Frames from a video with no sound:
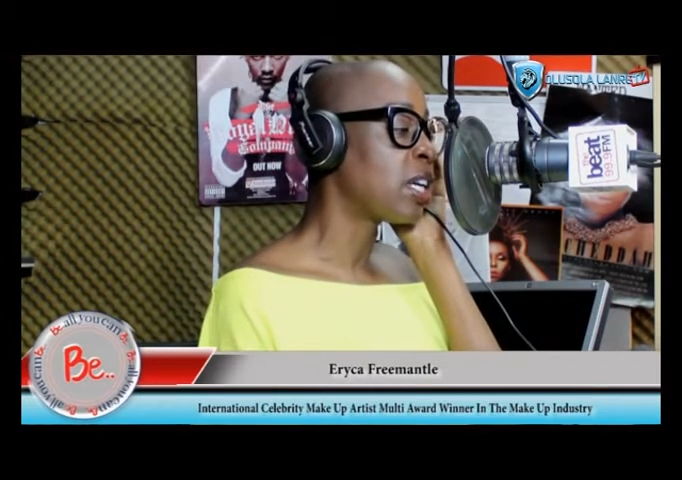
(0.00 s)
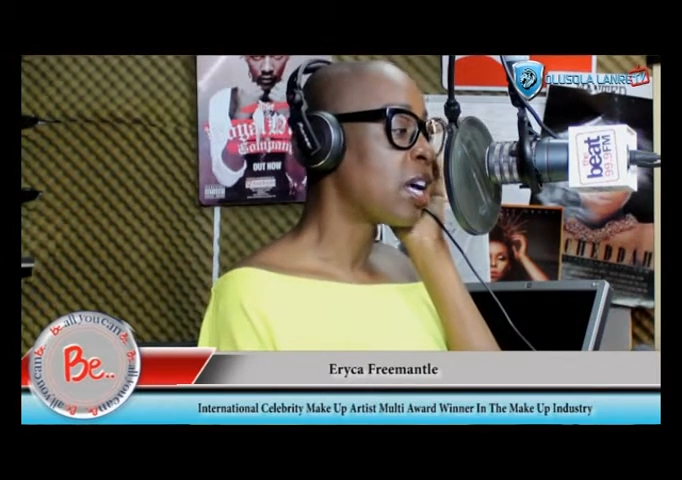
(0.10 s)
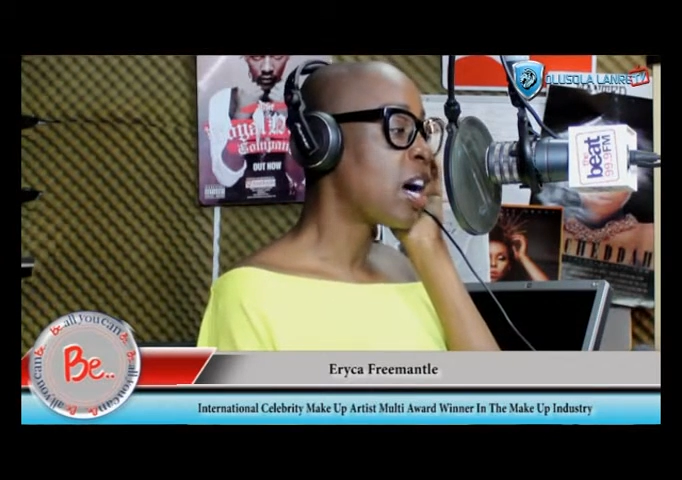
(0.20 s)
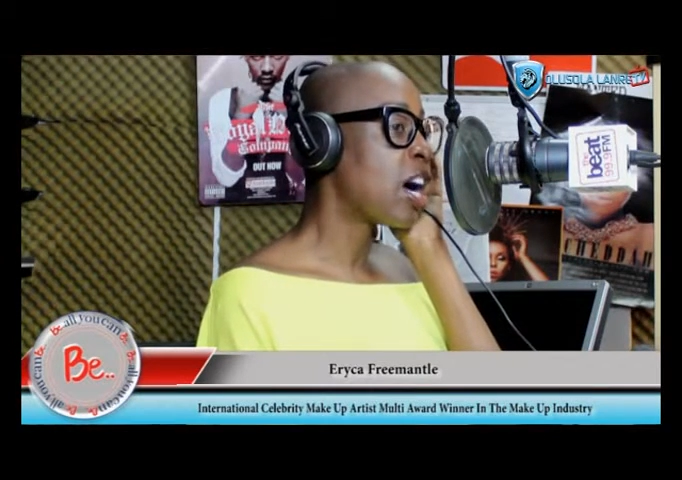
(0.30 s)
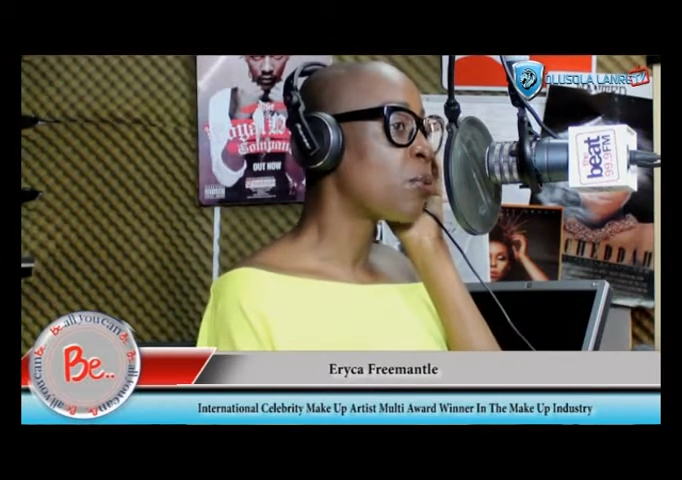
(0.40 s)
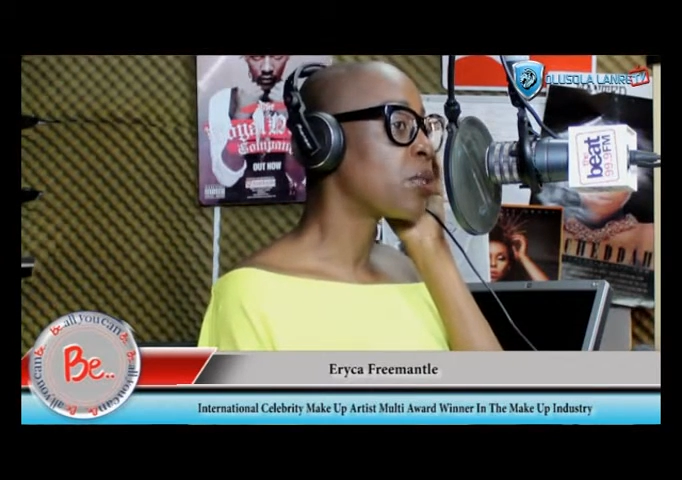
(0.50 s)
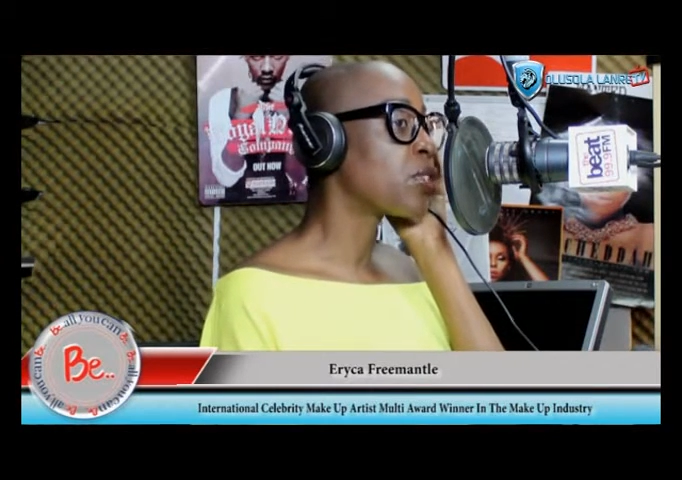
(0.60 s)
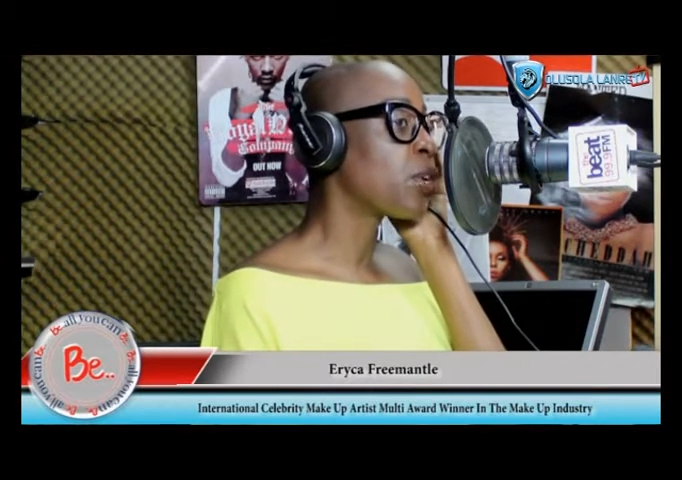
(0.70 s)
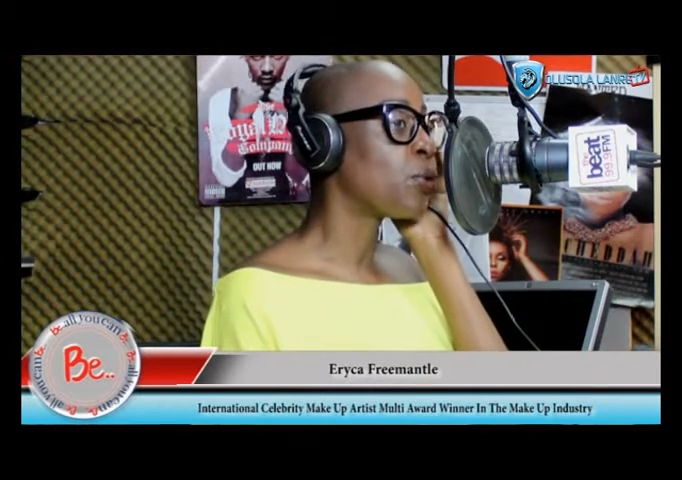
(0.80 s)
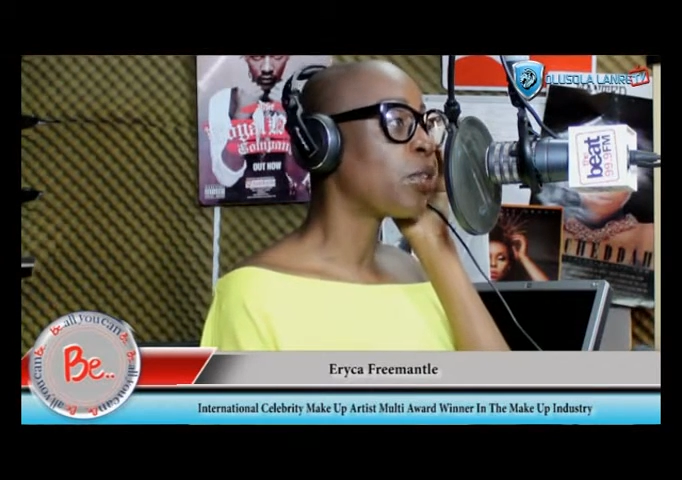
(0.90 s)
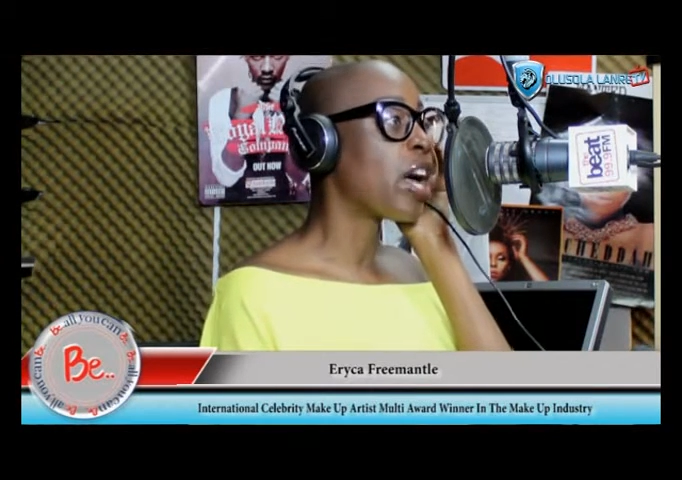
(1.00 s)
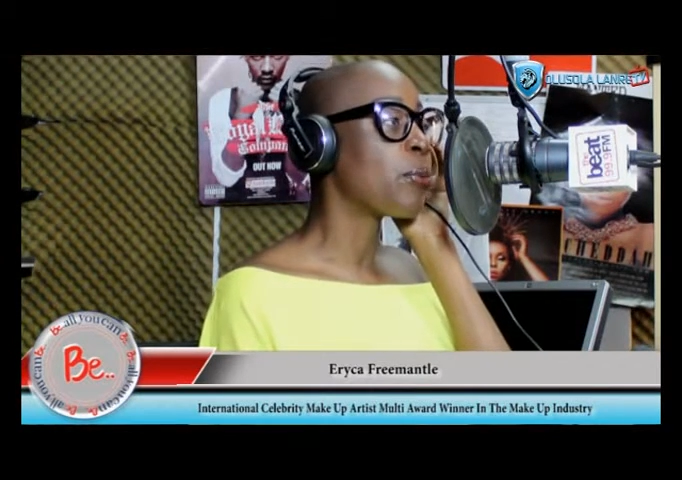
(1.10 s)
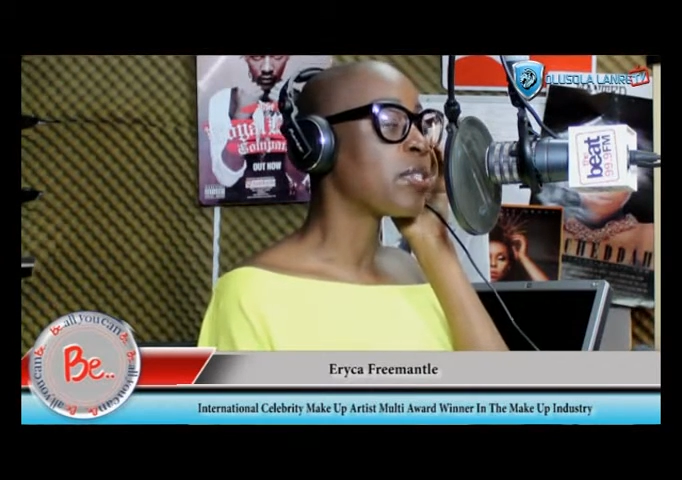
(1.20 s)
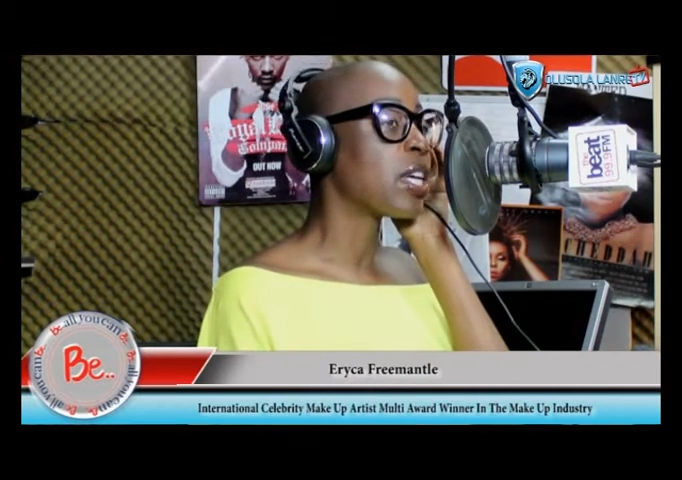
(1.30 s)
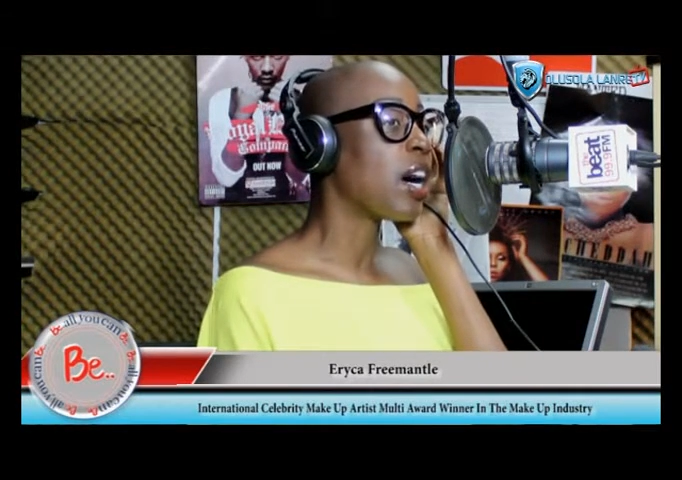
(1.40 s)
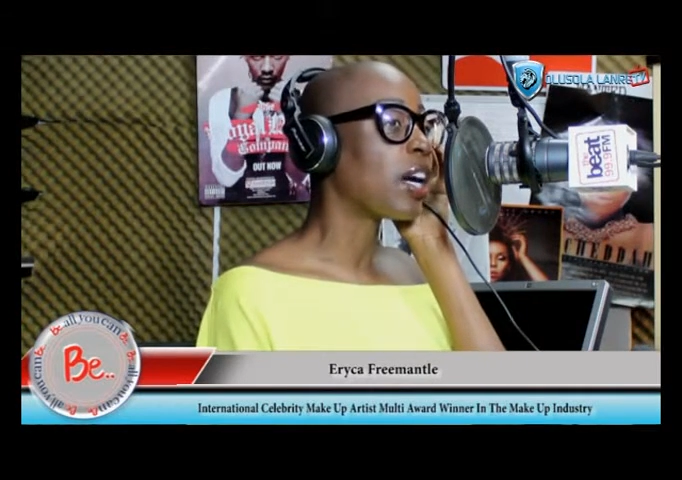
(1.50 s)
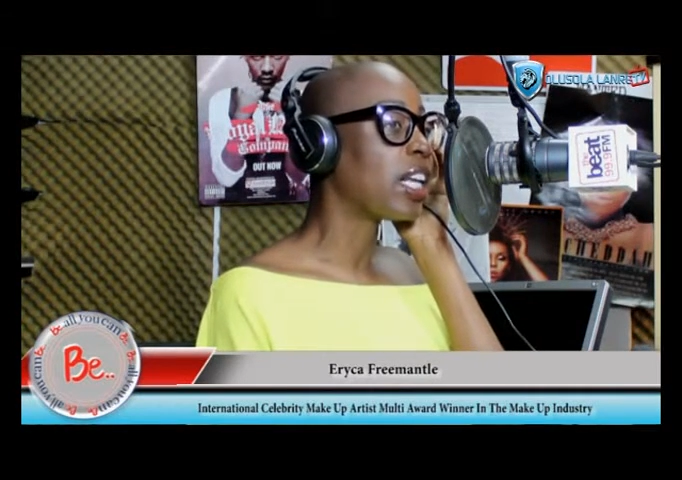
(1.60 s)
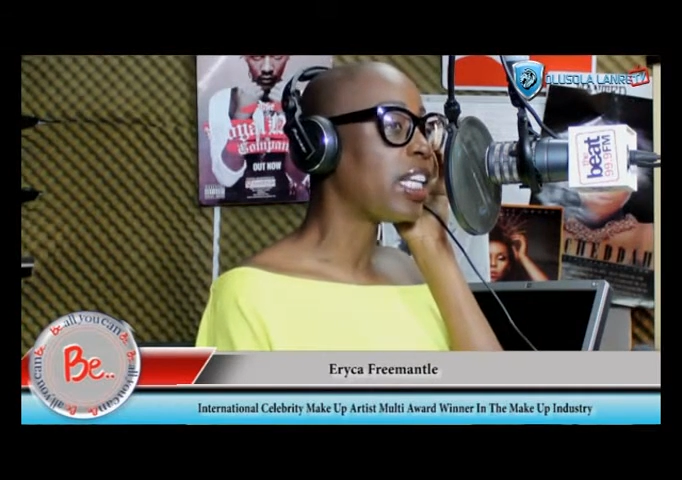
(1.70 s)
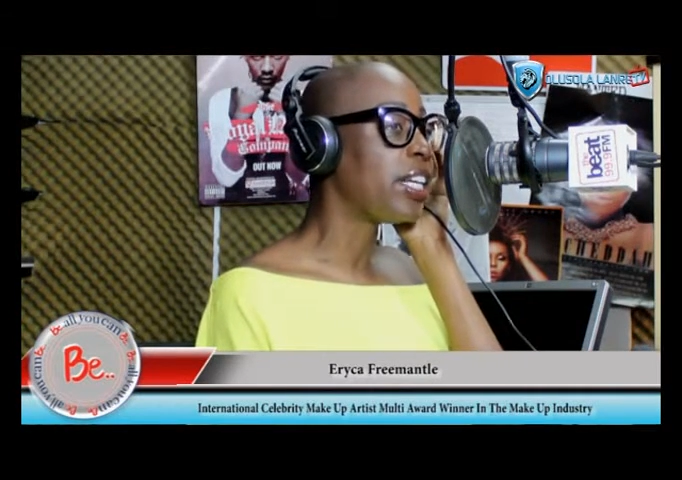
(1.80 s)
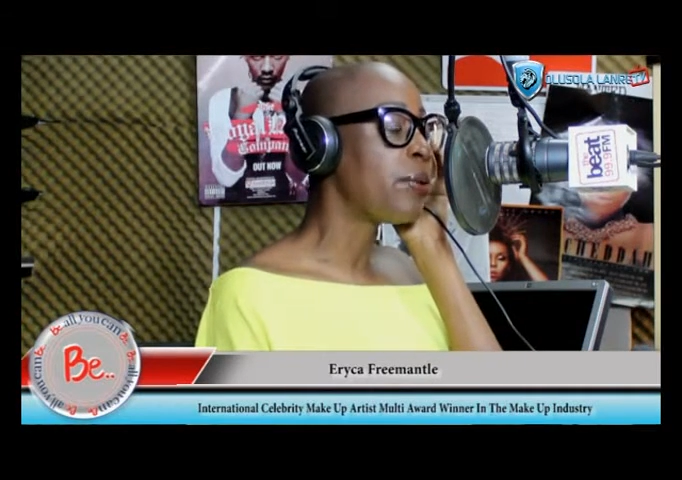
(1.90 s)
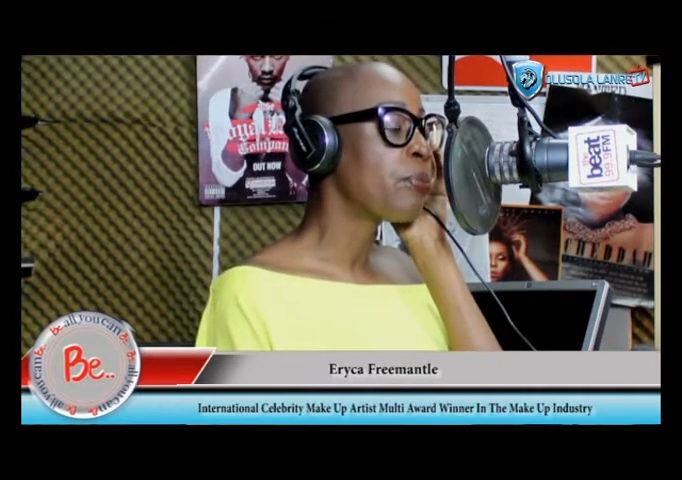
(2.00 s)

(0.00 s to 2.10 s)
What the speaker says: I was told that I was ugly.